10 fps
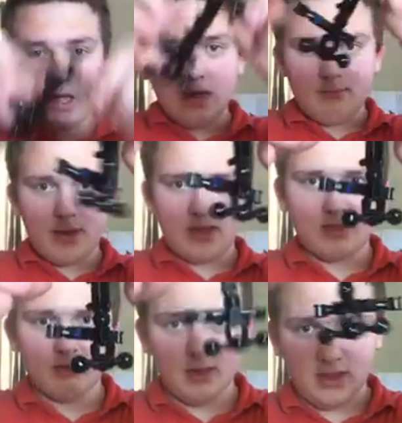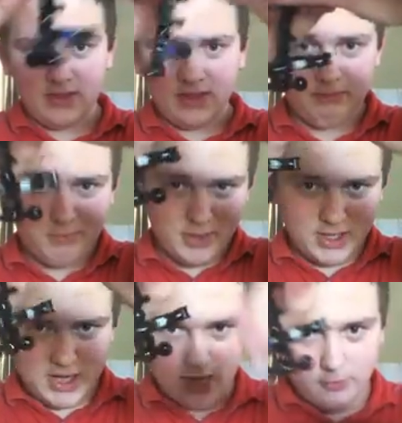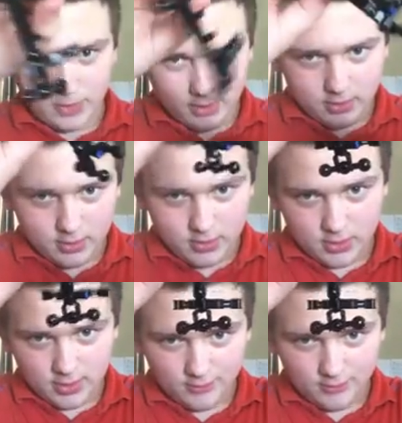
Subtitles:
basically the butt area of the